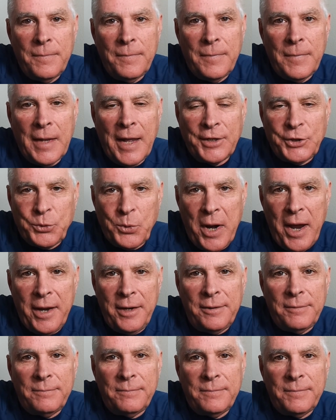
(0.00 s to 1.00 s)
That's right.
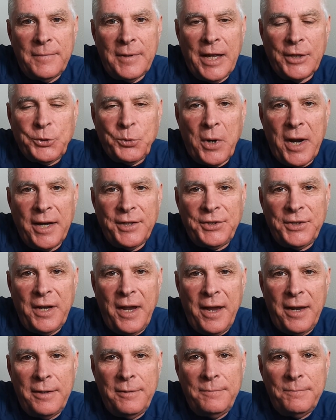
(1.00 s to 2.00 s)
That's what I
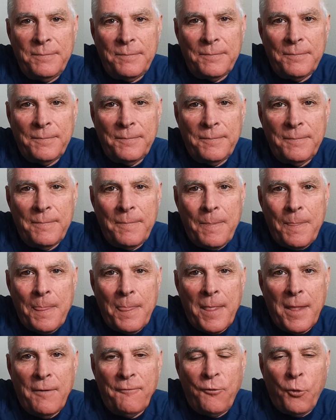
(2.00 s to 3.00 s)
said.
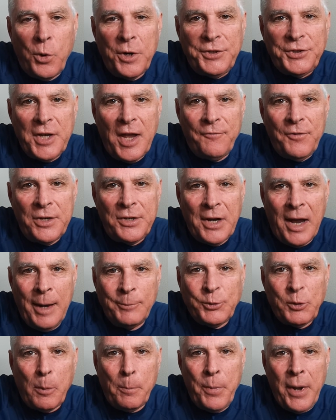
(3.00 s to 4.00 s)
47 times
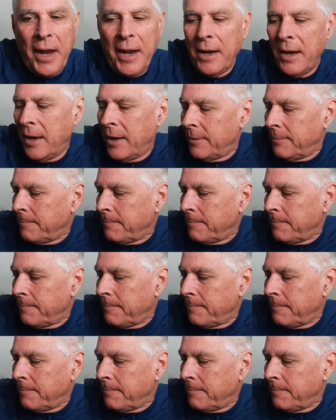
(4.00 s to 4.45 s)
with a bayonet.